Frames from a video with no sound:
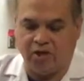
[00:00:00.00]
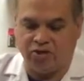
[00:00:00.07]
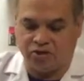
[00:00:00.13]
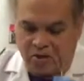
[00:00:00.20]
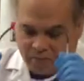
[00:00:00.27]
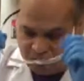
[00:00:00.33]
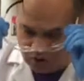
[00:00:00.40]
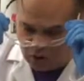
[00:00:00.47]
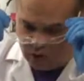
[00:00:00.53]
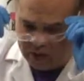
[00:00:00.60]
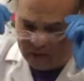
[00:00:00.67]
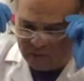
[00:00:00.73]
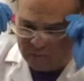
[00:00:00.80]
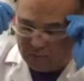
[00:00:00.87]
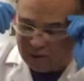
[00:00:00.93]
So I'm gonna go
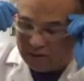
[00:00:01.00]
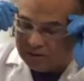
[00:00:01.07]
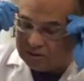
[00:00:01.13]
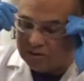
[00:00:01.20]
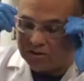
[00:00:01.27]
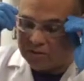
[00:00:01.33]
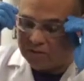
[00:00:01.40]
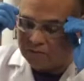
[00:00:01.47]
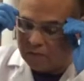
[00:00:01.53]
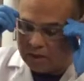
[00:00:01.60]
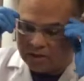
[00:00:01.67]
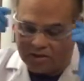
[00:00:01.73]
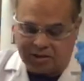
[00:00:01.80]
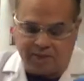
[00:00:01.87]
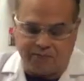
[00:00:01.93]
ahead and place
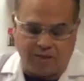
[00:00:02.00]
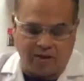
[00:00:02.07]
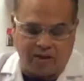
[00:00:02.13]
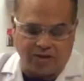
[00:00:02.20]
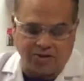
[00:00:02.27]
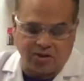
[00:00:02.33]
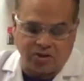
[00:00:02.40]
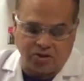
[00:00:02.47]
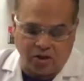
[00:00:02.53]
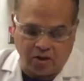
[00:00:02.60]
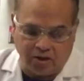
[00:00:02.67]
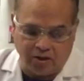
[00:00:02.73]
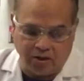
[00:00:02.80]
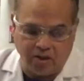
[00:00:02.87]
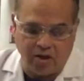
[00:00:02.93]
my safety glasses
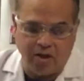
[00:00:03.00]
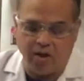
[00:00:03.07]
on,